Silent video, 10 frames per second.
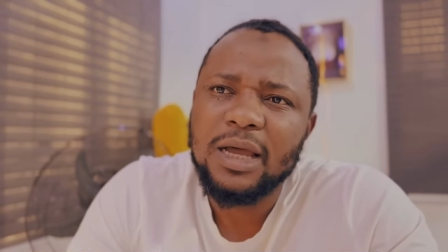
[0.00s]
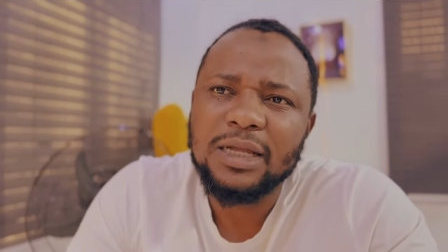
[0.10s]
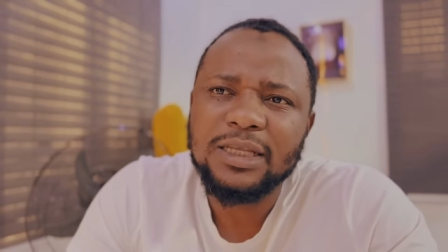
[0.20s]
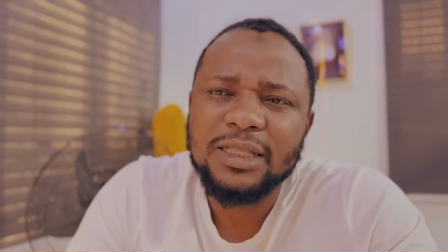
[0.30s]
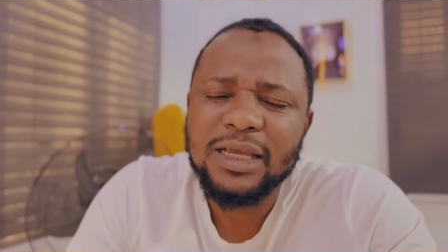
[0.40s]

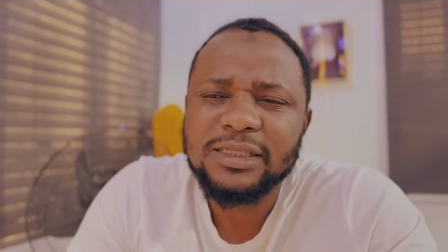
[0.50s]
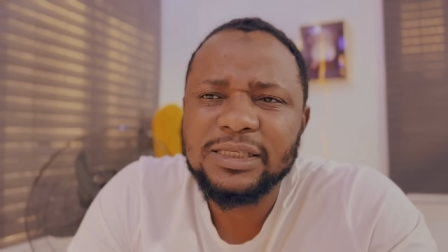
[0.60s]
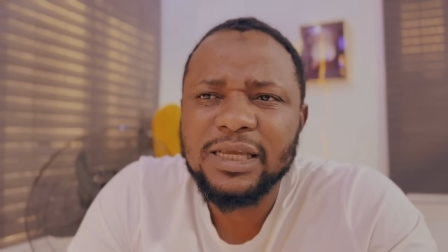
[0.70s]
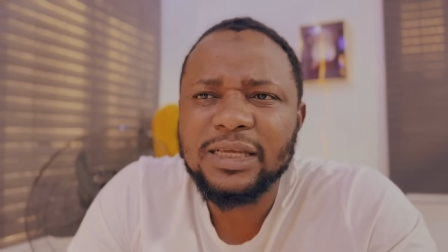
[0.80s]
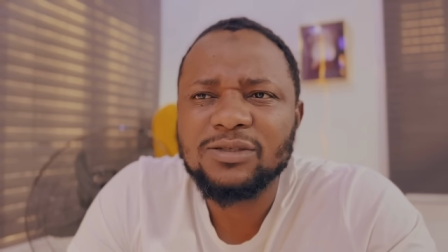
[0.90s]
And the
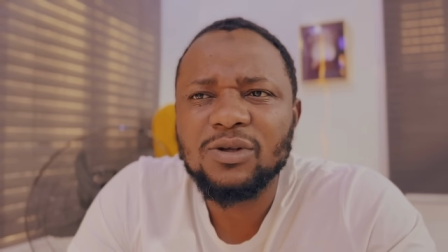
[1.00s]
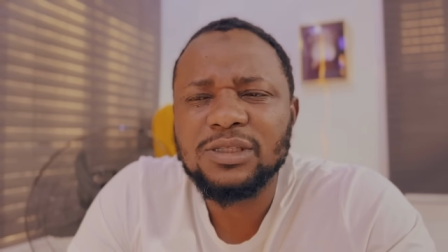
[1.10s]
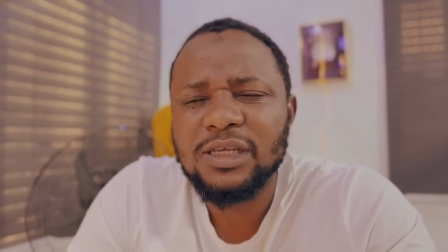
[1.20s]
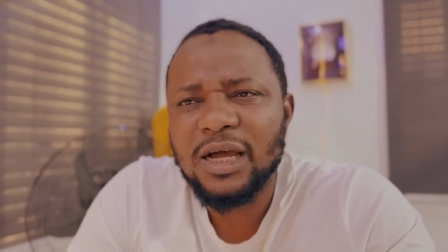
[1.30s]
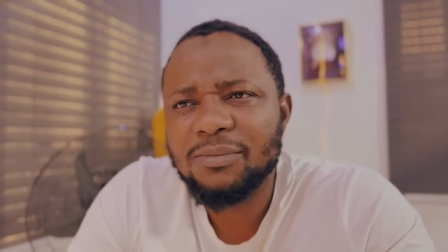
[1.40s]
next year is
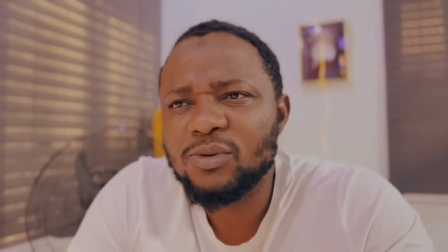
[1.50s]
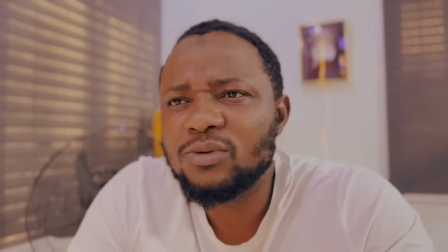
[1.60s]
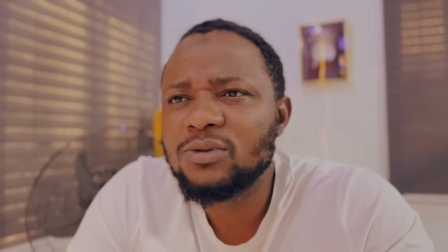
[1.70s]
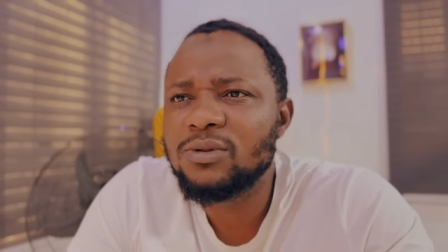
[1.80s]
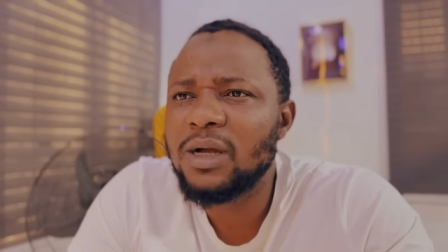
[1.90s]
nothing
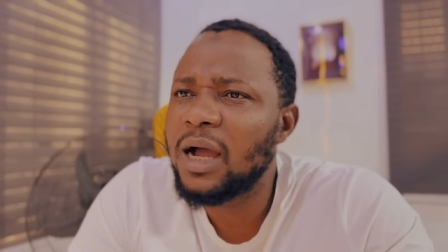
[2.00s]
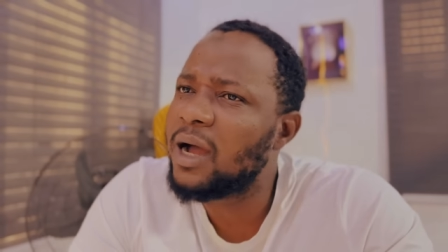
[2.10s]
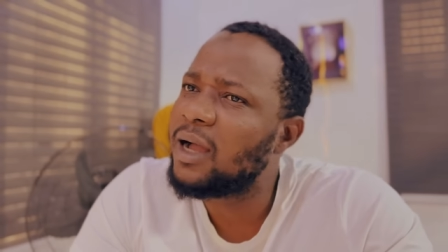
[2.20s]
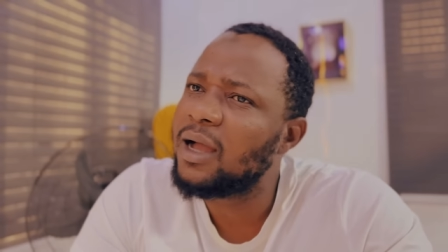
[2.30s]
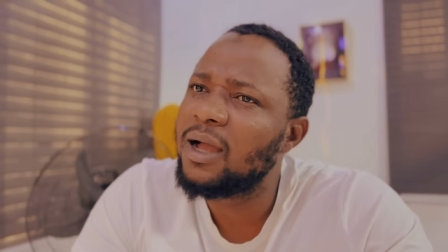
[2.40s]
happen.
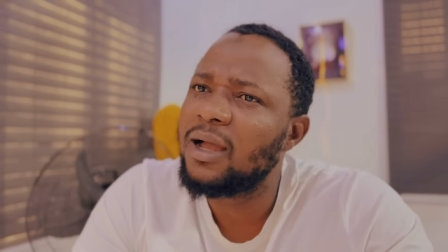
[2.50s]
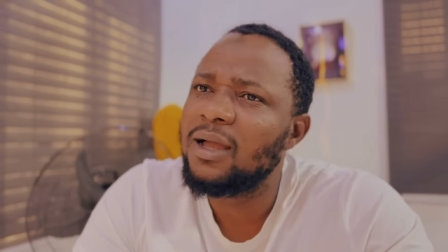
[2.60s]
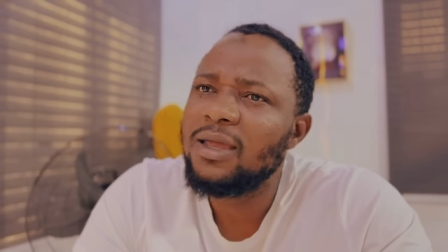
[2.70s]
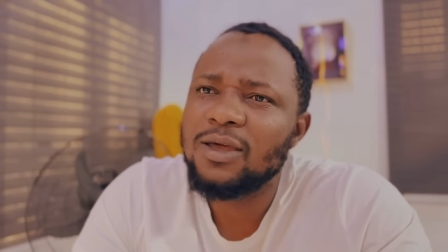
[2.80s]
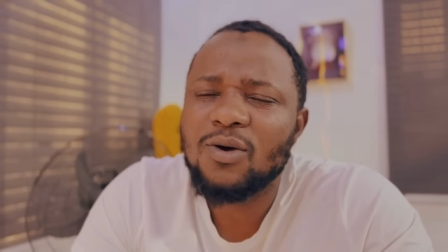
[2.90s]
Ah,
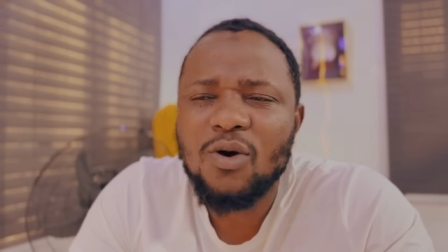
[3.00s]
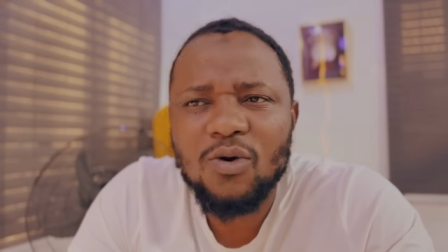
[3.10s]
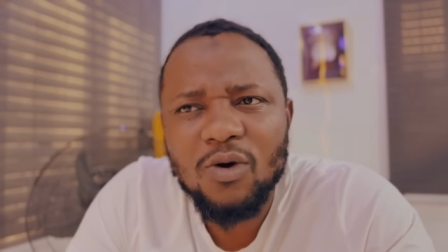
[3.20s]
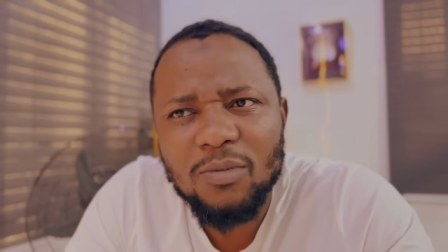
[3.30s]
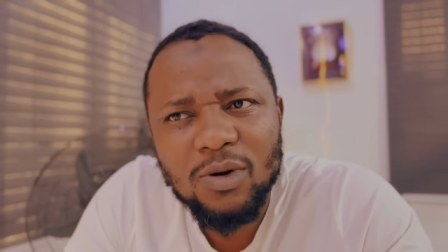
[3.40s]
he
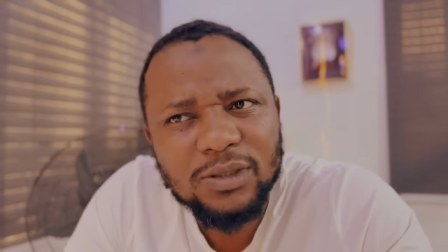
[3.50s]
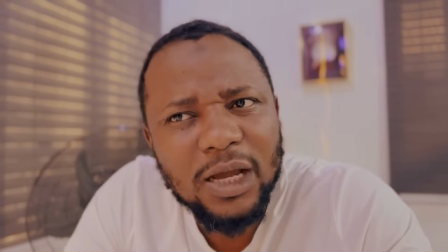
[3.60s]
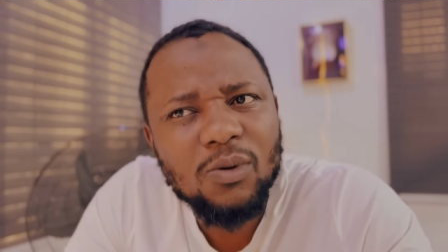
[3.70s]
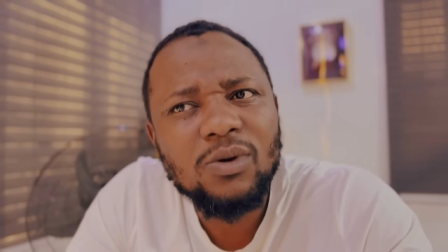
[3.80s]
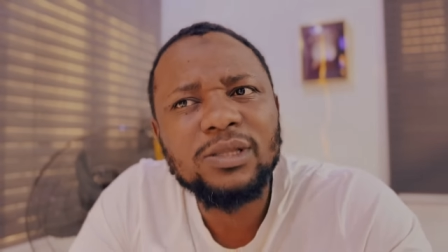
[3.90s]
can't come out.
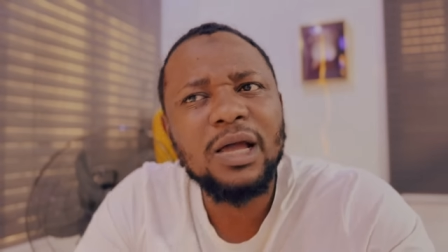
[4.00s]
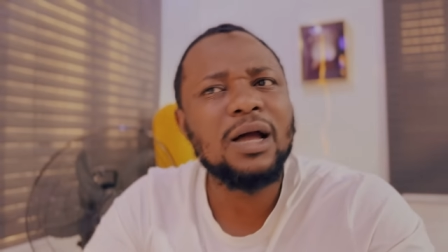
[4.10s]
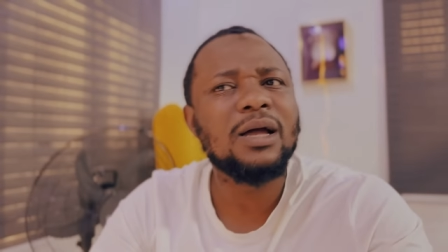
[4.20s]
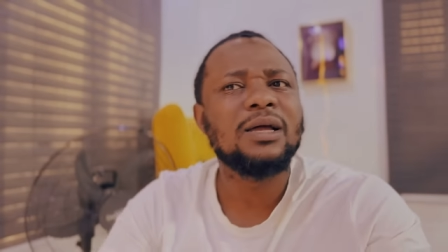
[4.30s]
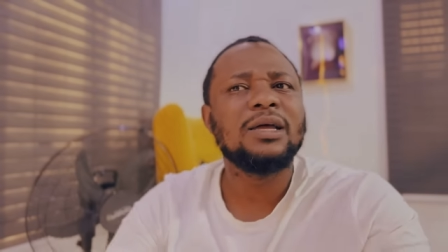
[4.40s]
I
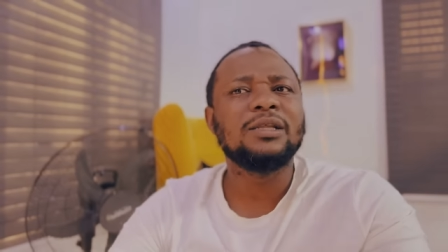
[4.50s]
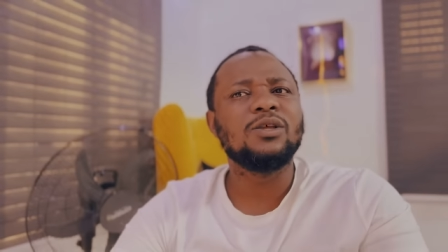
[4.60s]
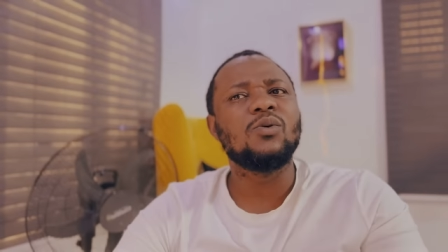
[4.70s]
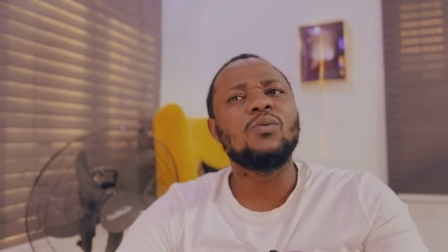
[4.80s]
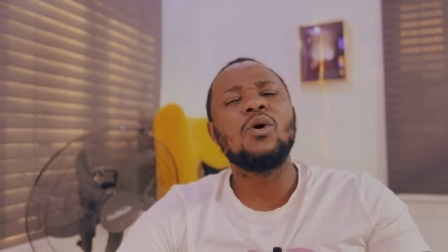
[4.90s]
wonder.
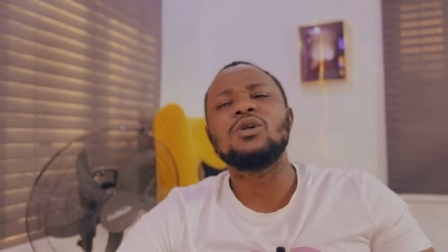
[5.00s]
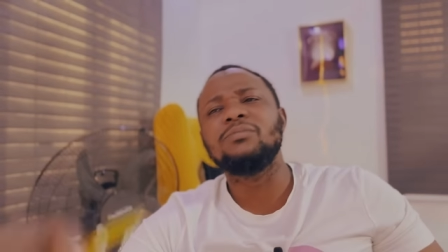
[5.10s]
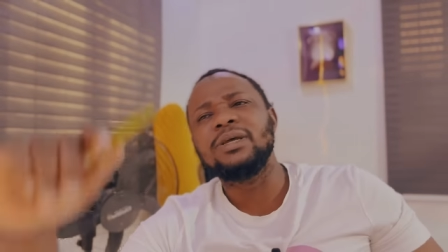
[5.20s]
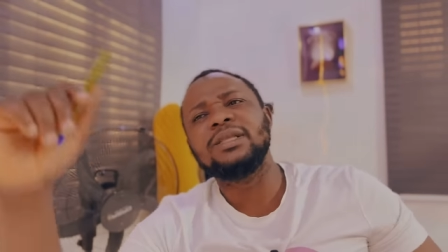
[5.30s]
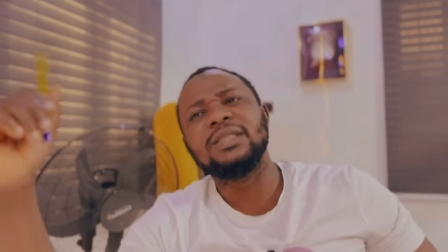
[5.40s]
The
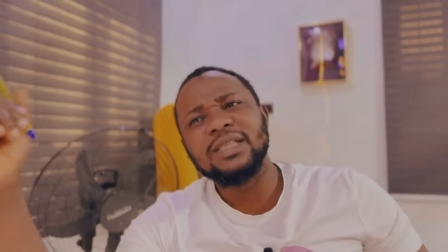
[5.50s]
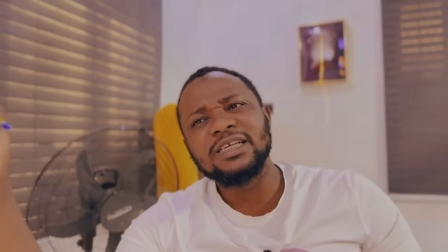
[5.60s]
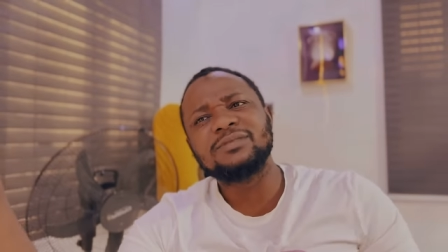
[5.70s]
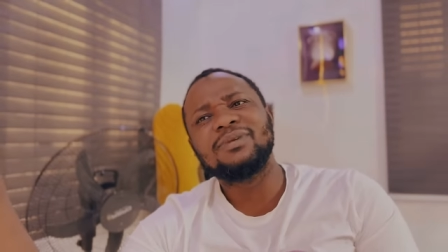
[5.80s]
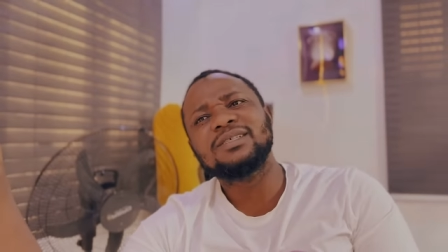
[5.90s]
world need the
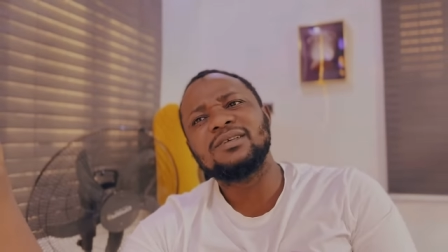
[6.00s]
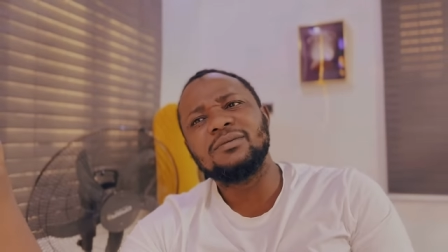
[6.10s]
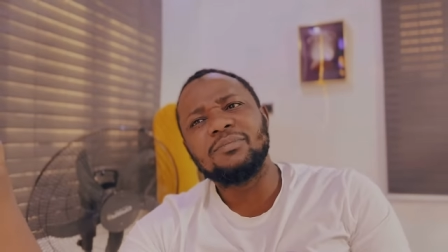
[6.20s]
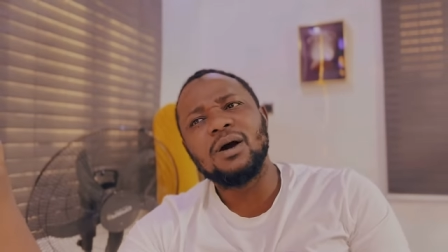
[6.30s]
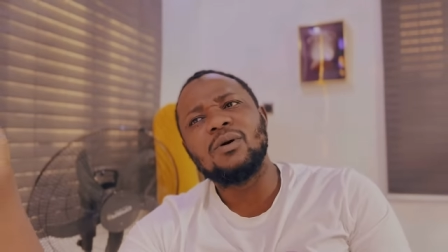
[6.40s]
next person
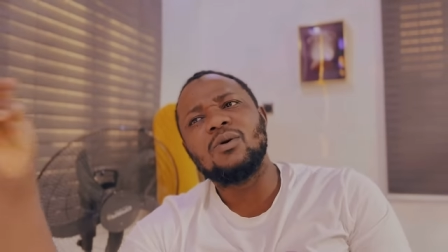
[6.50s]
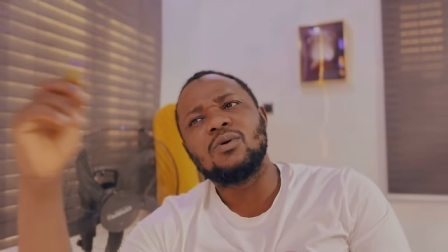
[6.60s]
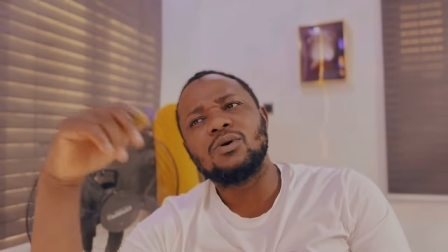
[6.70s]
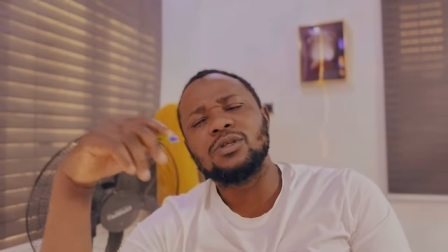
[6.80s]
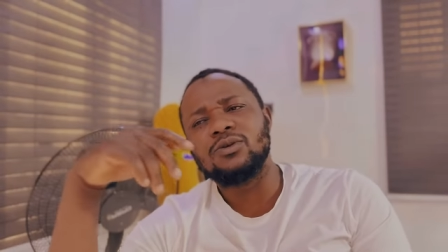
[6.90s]
in power who
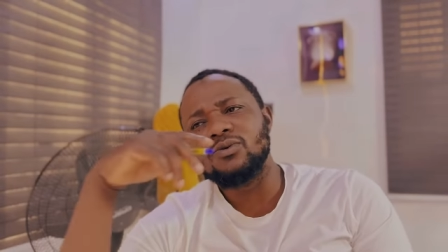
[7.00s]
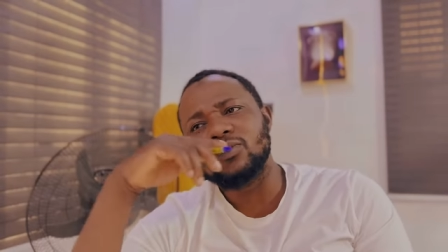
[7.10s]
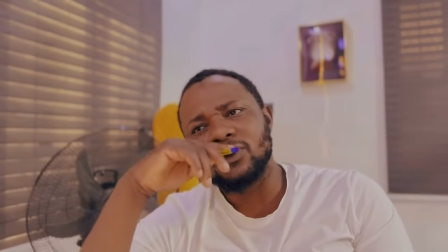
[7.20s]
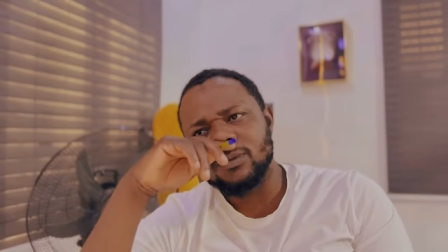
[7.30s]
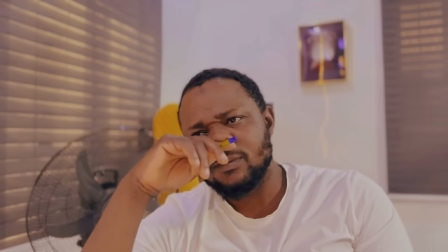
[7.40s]
can they
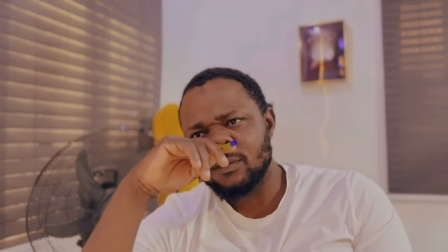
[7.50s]
use.